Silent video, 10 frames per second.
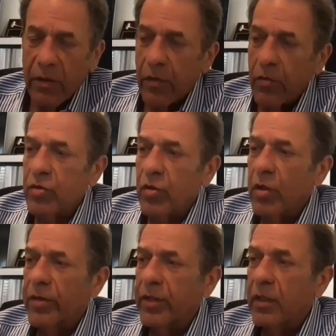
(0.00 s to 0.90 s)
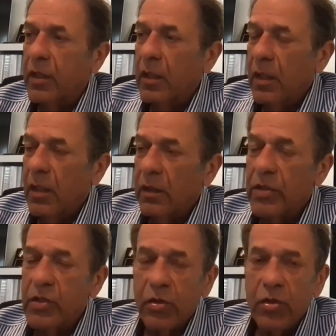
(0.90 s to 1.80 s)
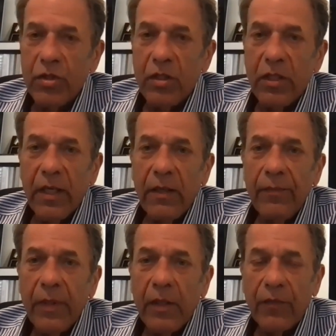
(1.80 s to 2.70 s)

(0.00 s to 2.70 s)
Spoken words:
And I urge all the listeners today,